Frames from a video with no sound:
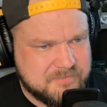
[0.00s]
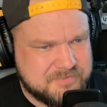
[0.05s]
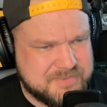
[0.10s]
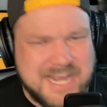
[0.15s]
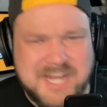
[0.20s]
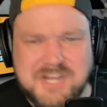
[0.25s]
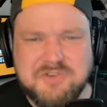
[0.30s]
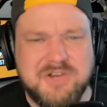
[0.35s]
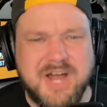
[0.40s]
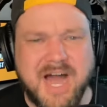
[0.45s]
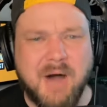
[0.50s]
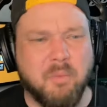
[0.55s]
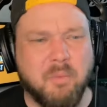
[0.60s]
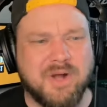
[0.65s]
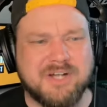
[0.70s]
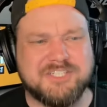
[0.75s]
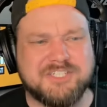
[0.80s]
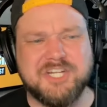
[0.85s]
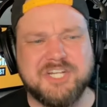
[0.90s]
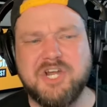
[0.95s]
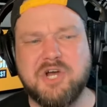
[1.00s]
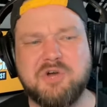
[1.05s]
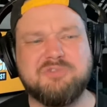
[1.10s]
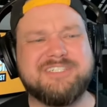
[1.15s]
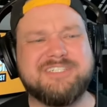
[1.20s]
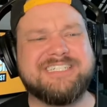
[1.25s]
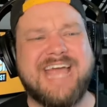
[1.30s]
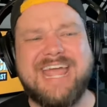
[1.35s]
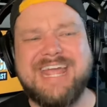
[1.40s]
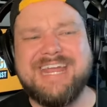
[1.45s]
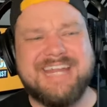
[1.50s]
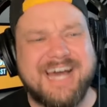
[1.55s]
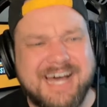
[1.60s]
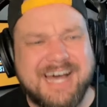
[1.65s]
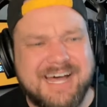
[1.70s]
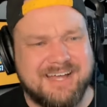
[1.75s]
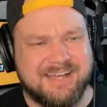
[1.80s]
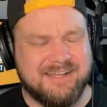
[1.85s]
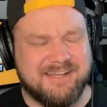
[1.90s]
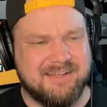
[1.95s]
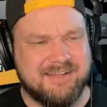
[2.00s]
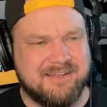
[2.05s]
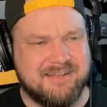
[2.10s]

They do not want to know data.